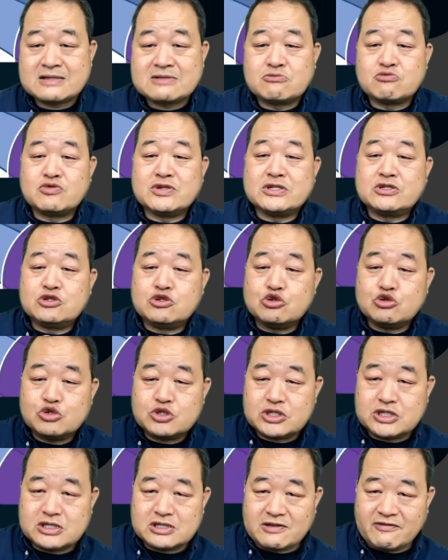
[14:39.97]

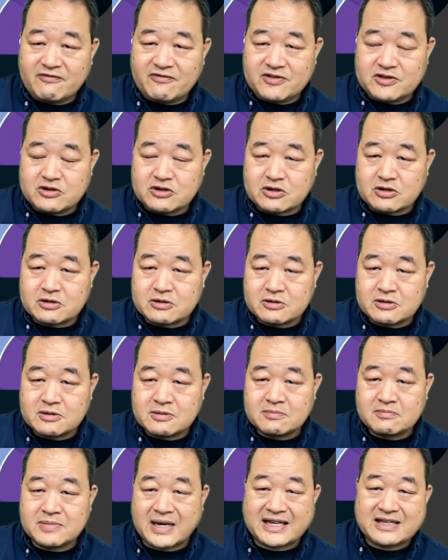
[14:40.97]
reducing the fear
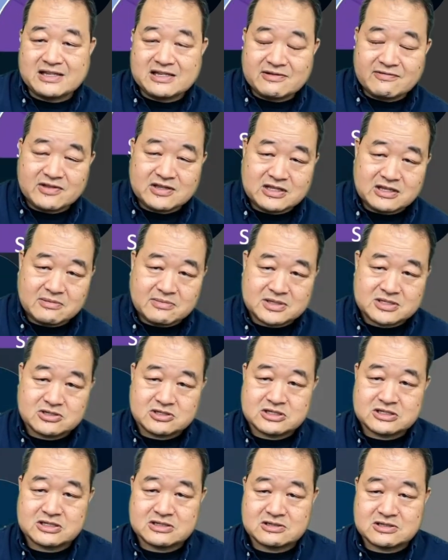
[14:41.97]
by giving them a
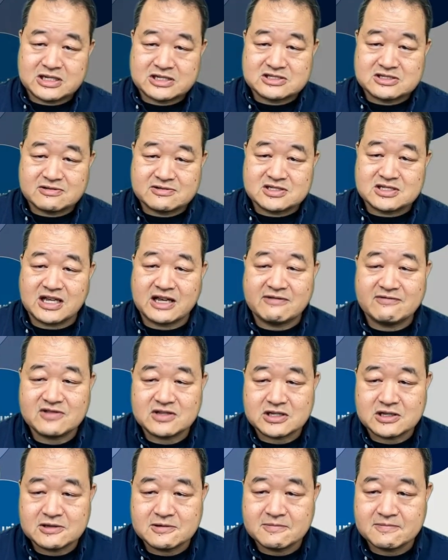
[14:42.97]
sense of
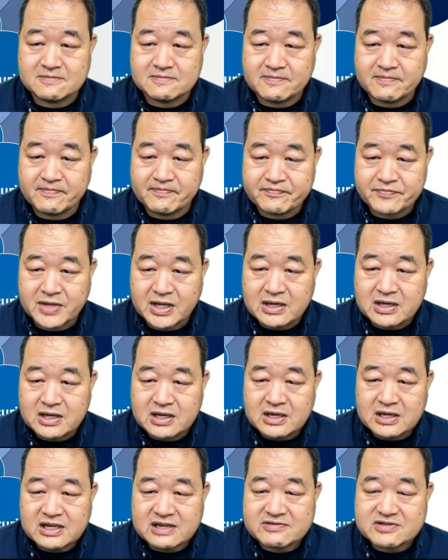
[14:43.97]
safety.
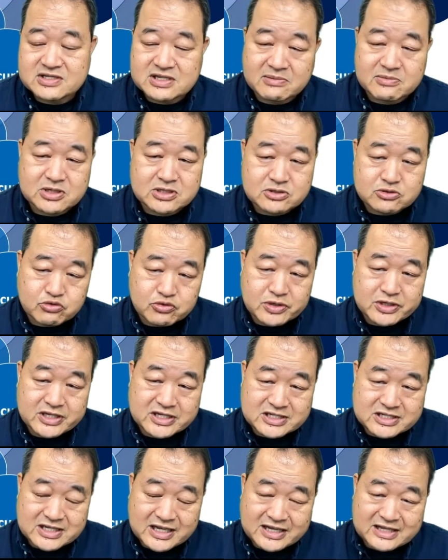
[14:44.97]
If someone's really
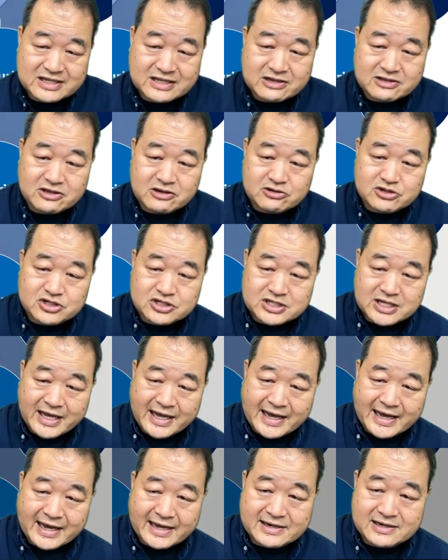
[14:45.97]
saying that they're
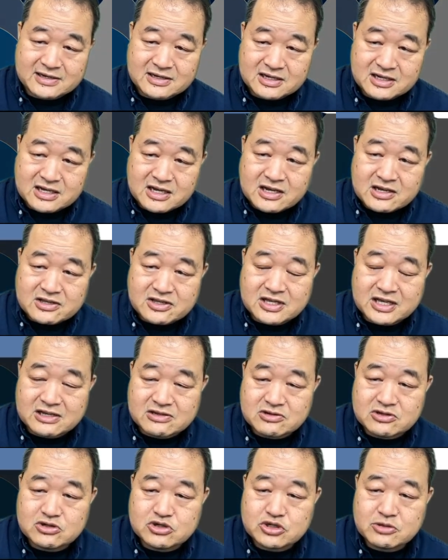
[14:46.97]
sad,
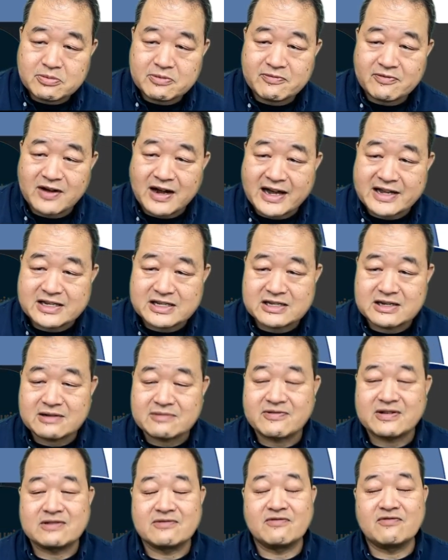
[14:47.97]
then you should be providing
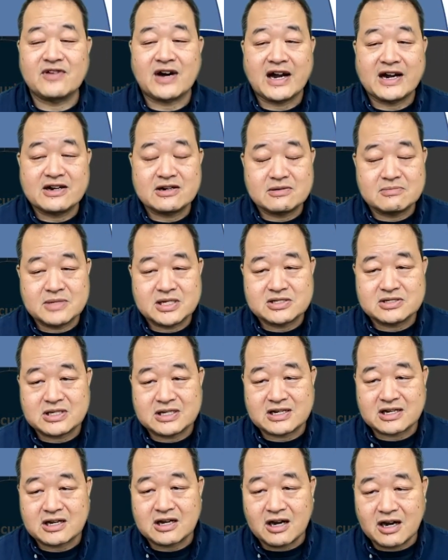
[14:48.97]
an environment
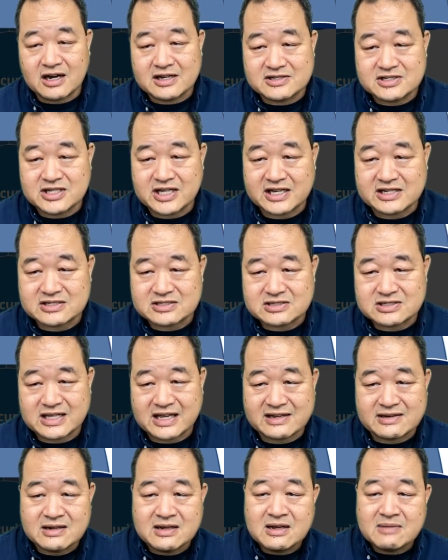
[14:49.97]
and a context
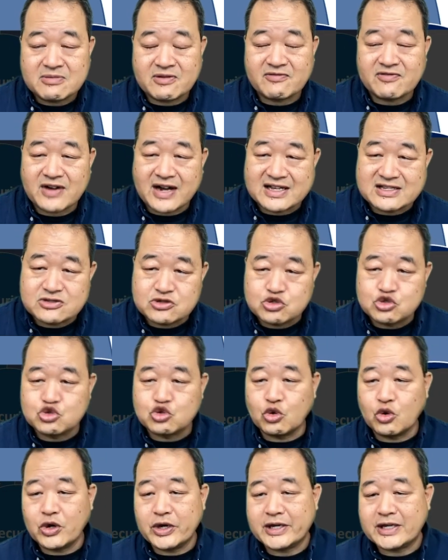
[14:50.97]
that provides
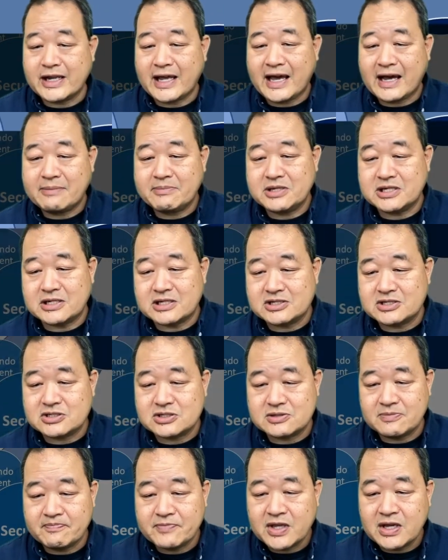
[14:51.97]
joy and
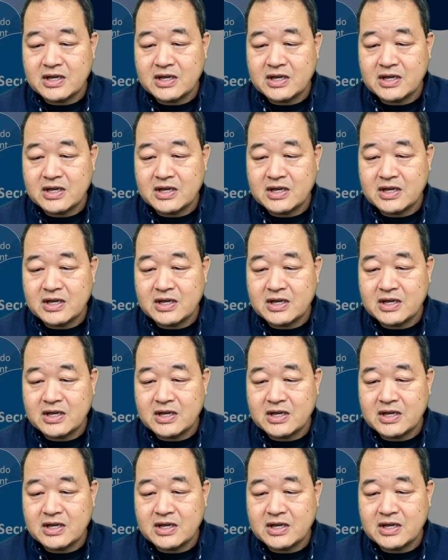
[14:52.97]
happiness.